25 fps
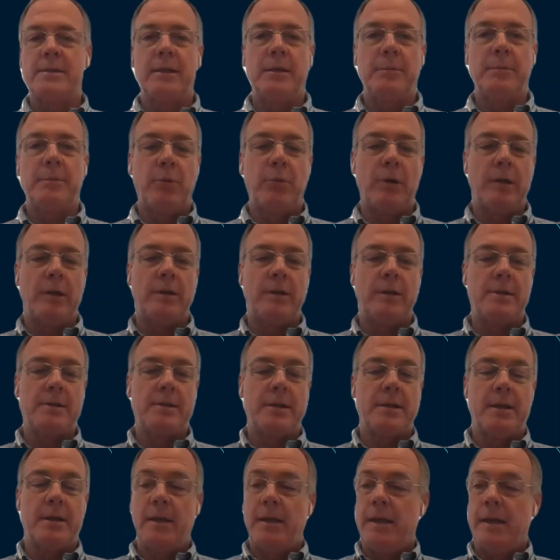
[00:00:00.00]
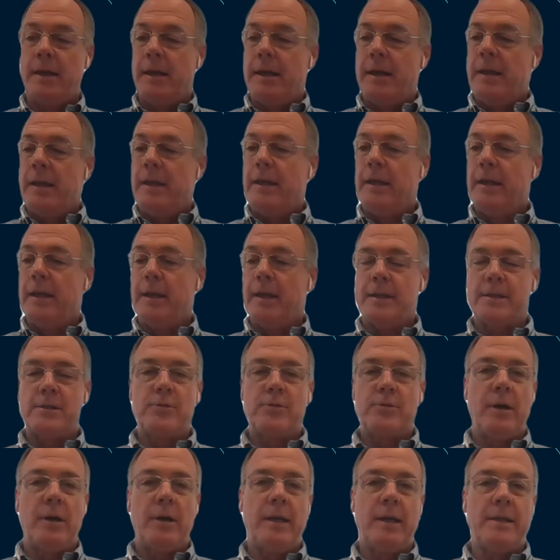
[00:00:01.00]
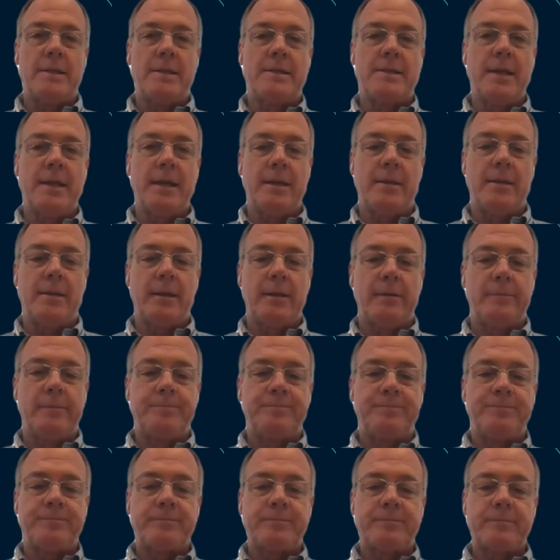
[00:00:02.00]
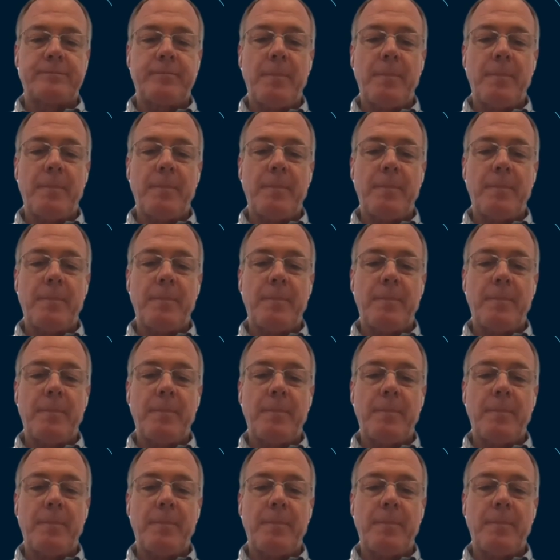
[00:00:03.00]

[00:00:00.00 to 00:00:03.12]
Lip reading: So we're strongly working on that hypothesis.